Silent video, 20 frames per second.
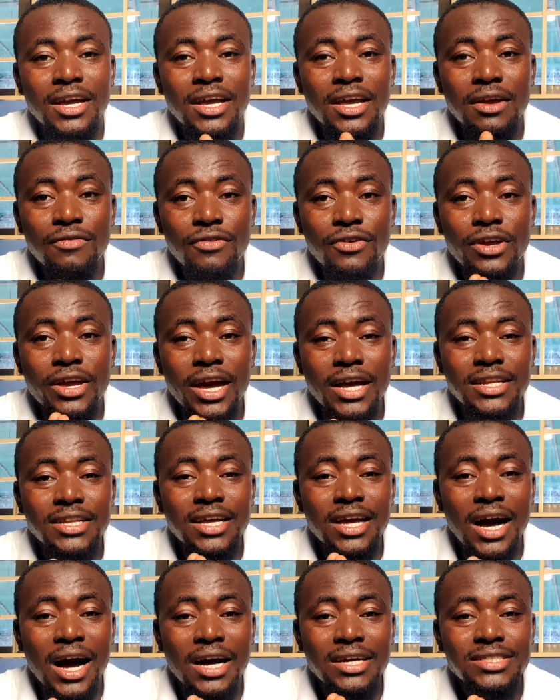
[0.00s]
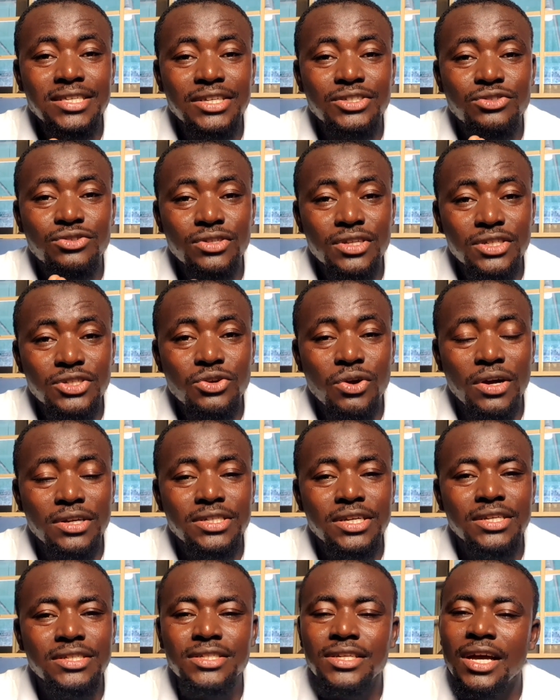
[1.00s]
If you get the answers to these
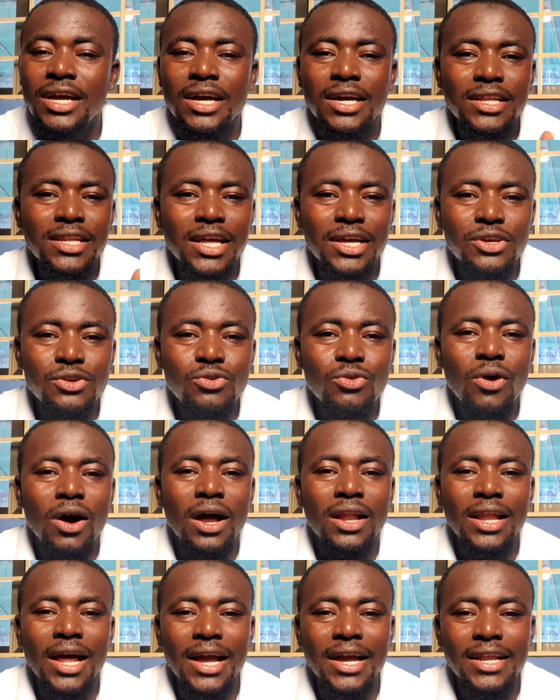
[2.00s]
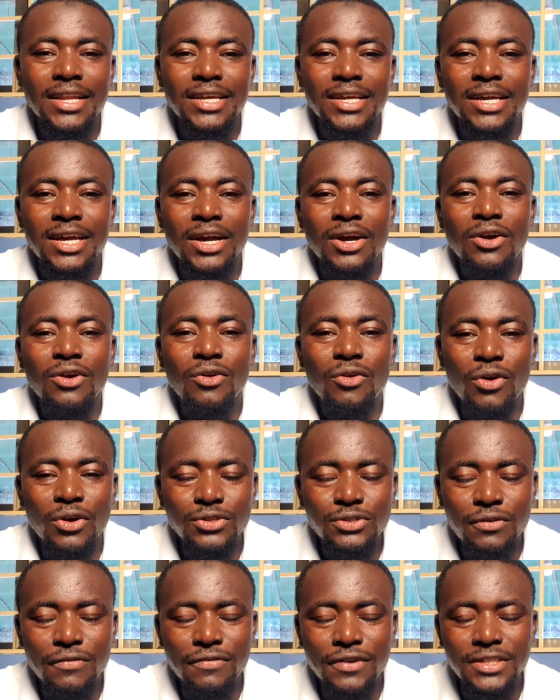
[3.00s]
questions, then you are likely
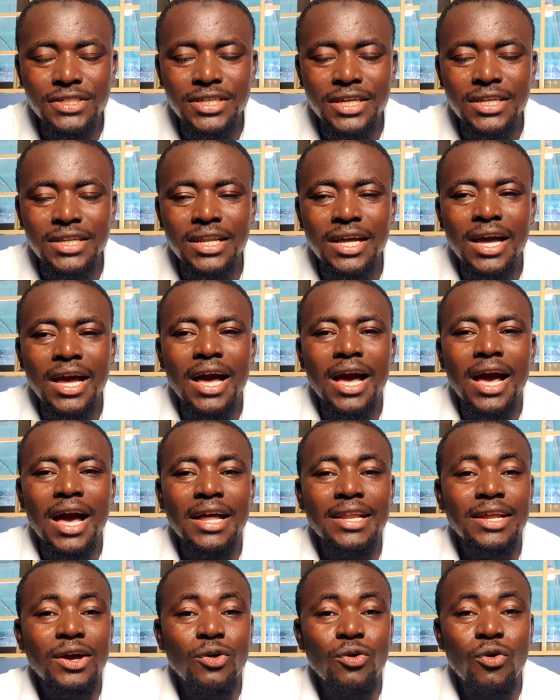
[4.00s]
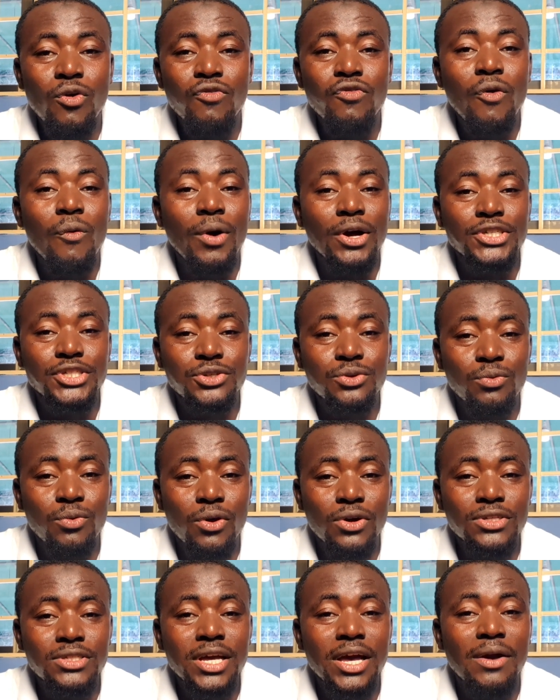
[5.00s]
going to fit in and then go for what you
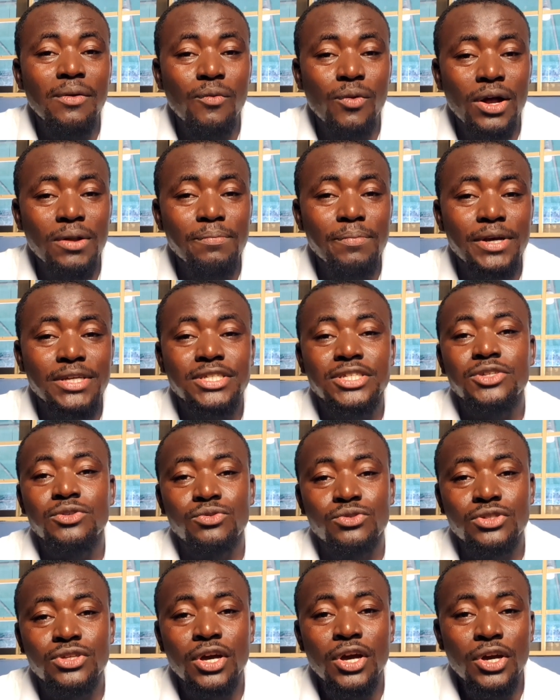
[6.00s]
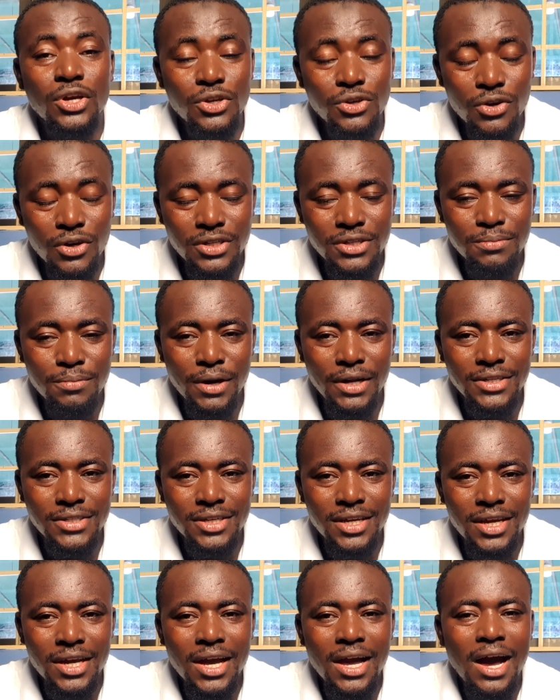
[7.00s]
want and what best suits your demand.
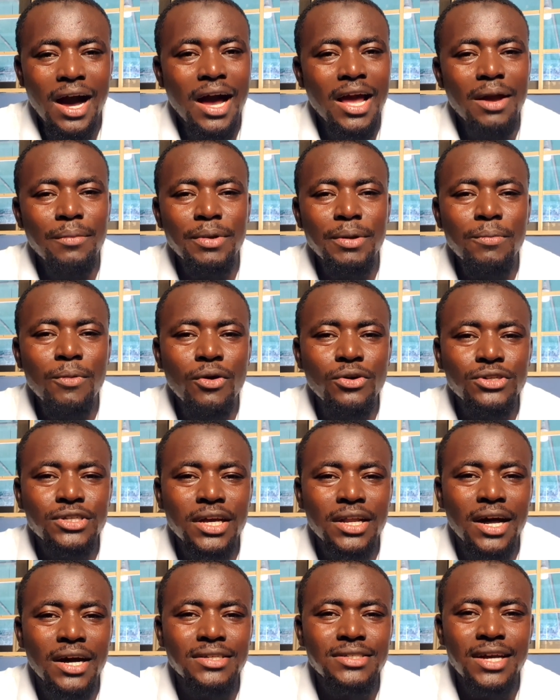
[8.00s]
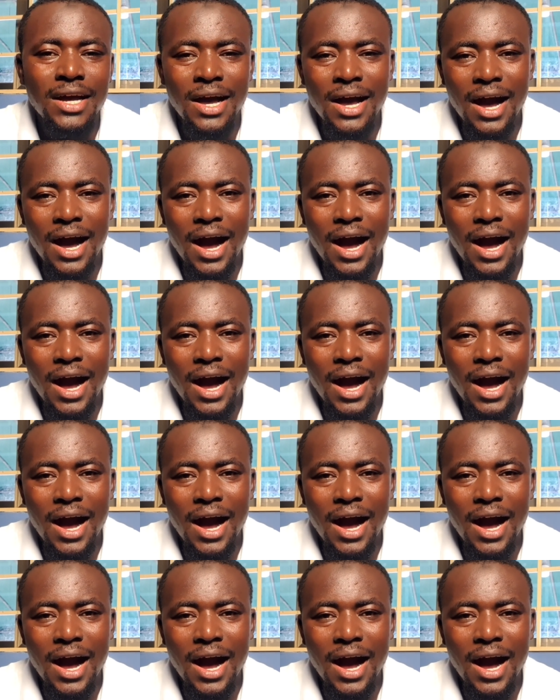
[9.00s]
I am Imo Sadat.